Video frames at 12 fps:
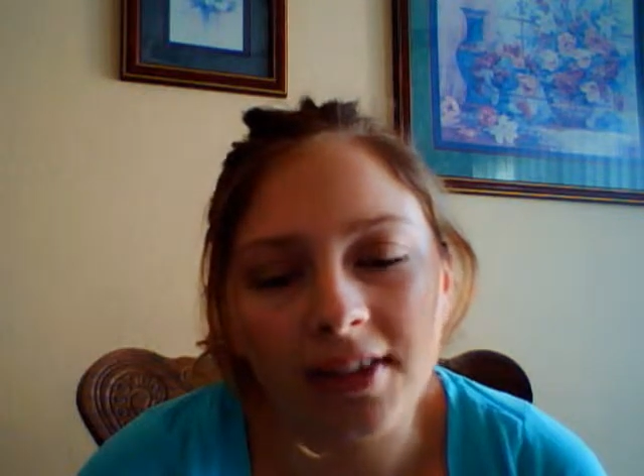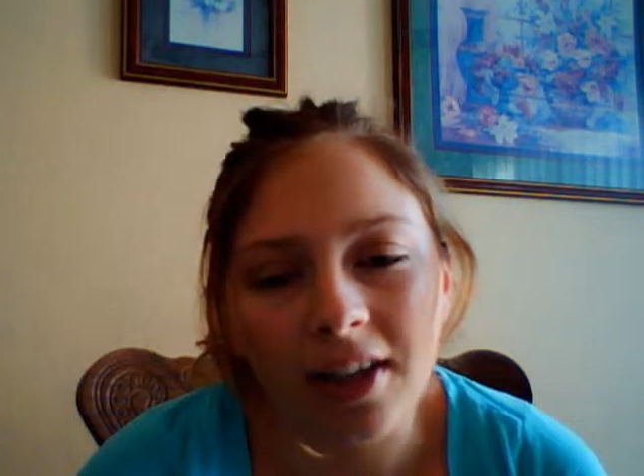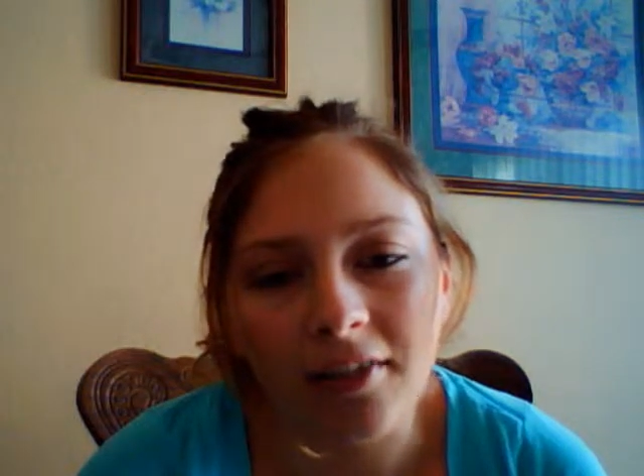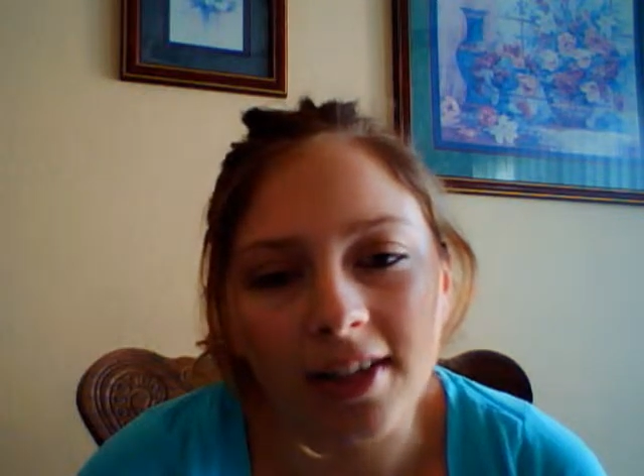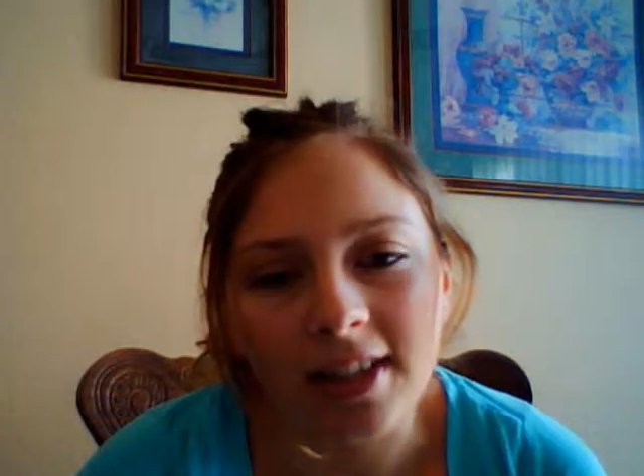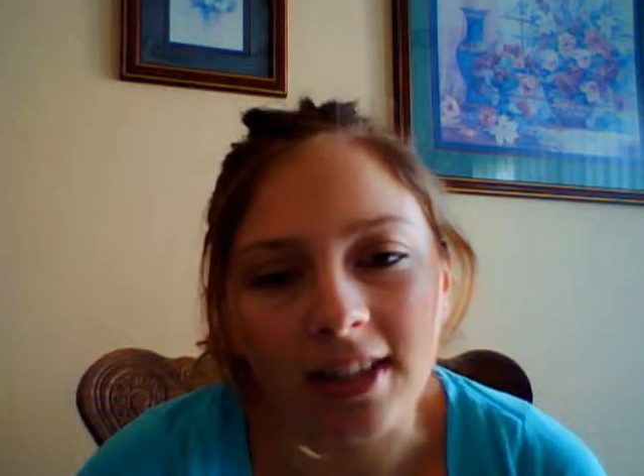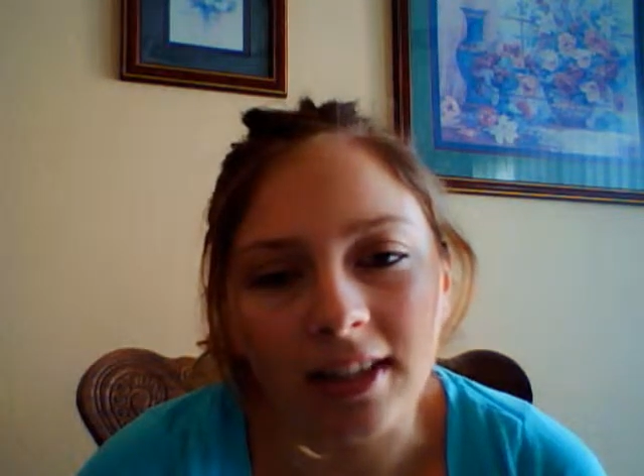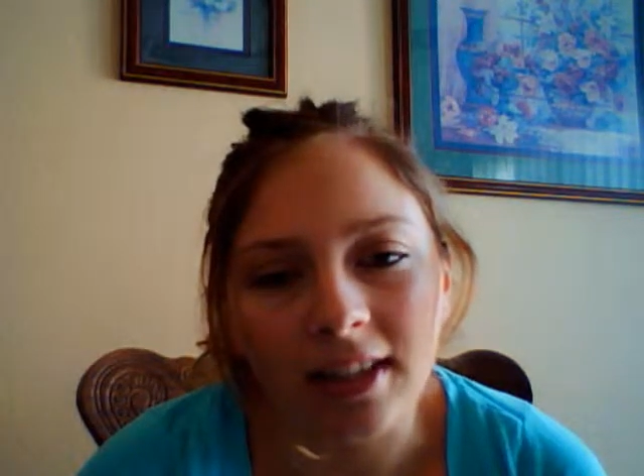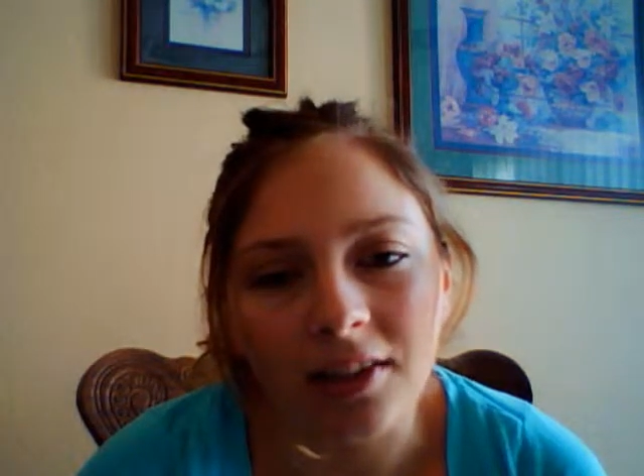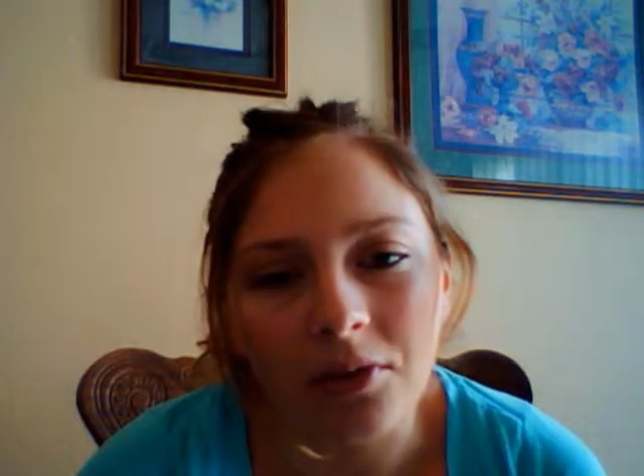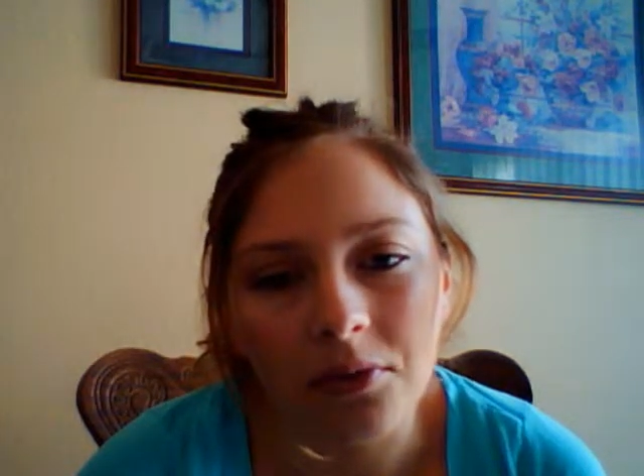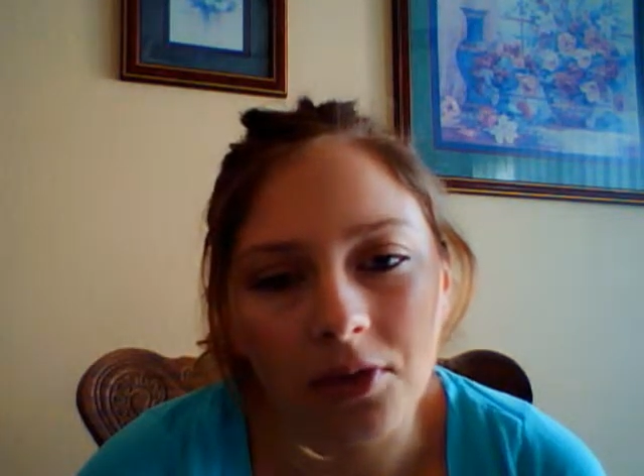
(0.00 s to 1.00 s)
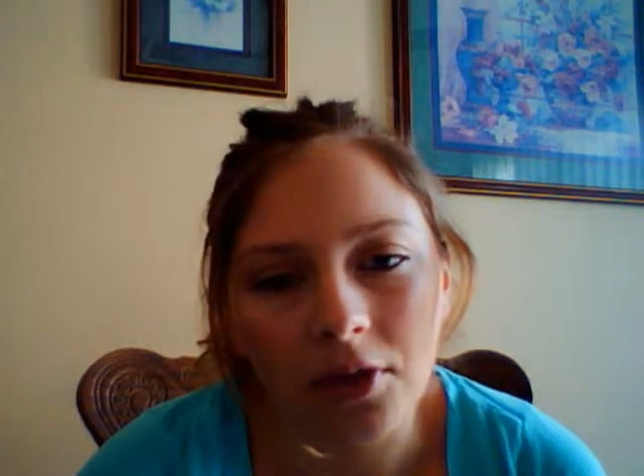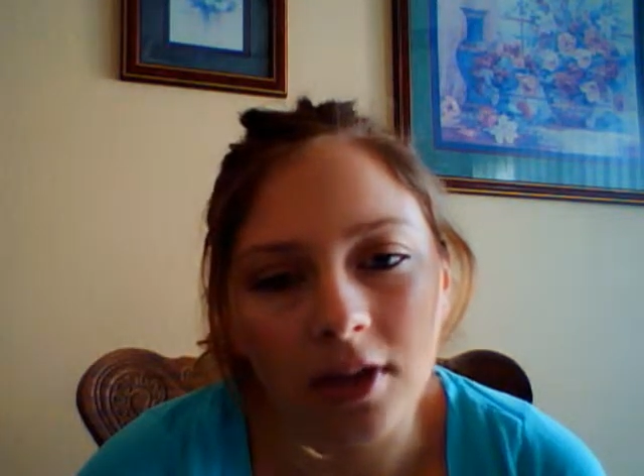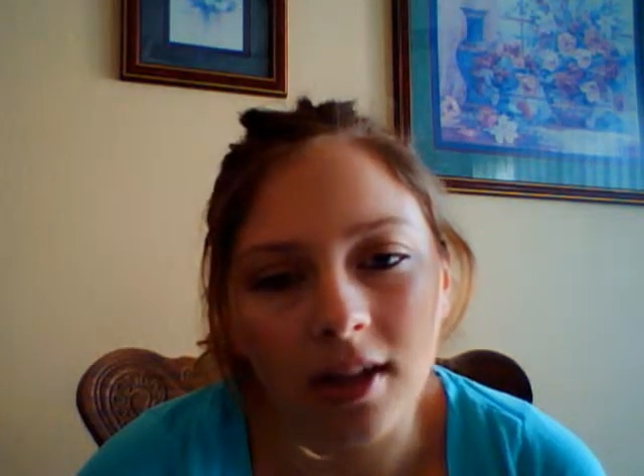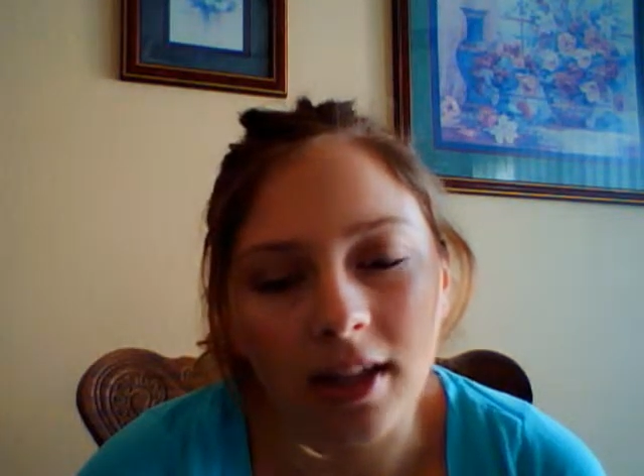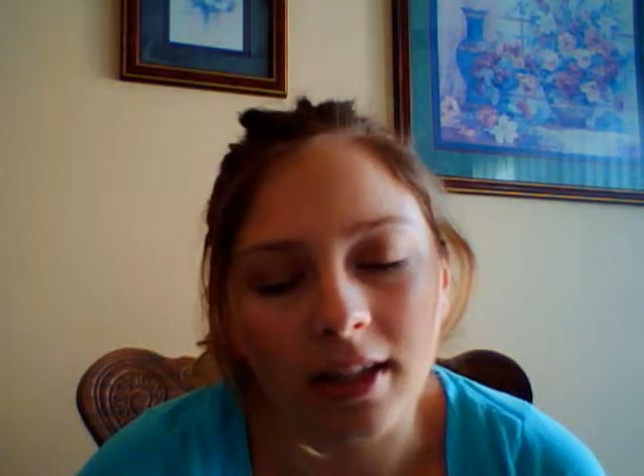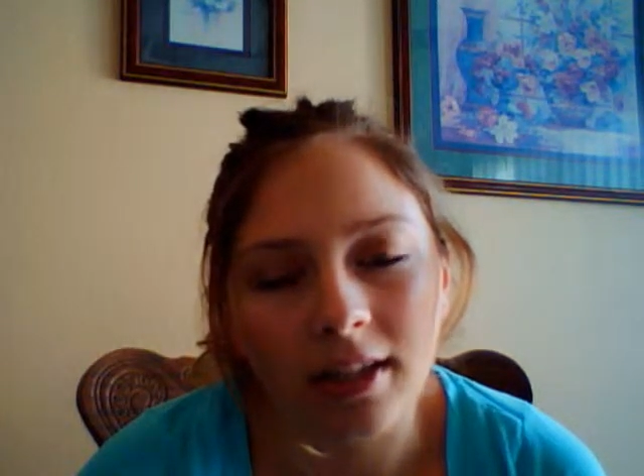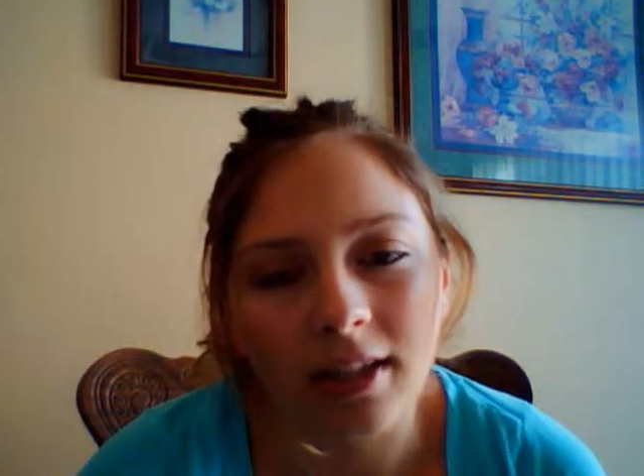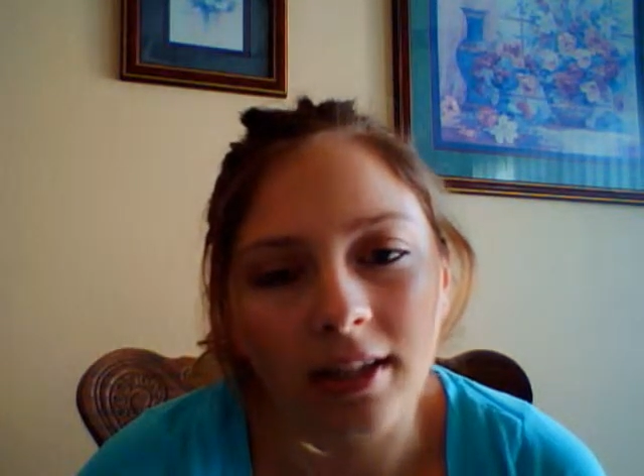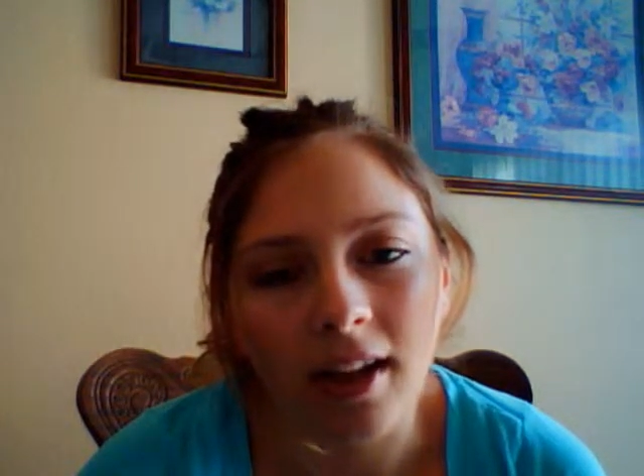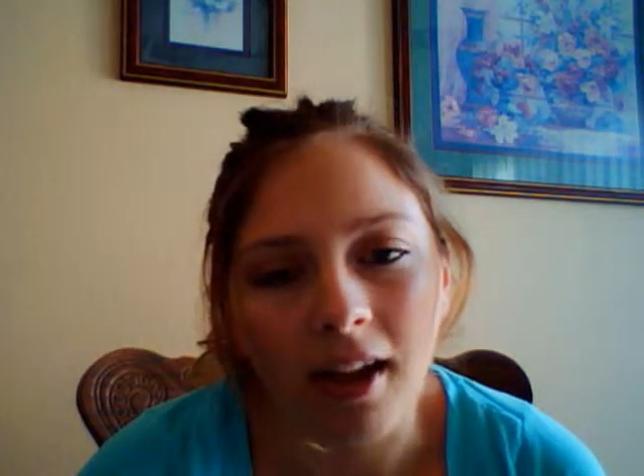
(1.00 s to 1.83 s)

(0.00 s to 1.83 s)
17th and it was already like in